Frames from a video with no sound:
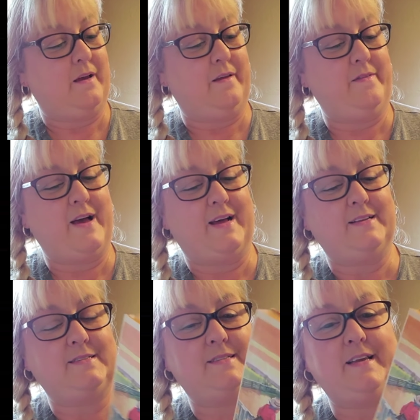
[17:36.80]
And that
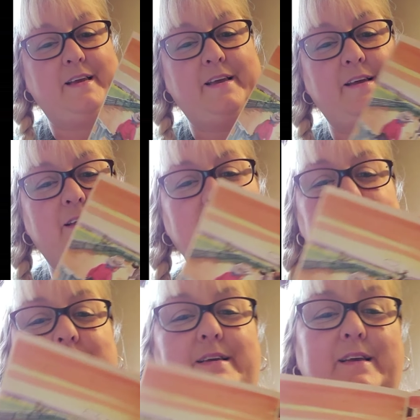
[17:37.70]
is the
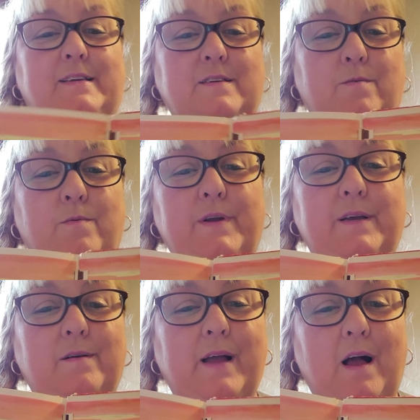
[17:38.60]
end. He's a
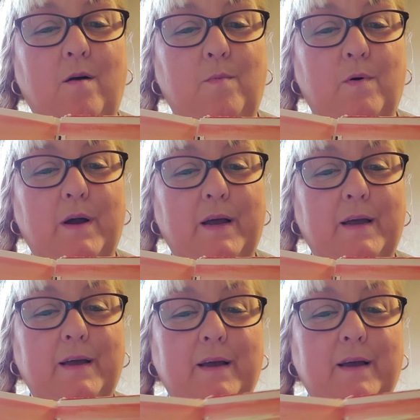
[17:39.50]
real cowboy.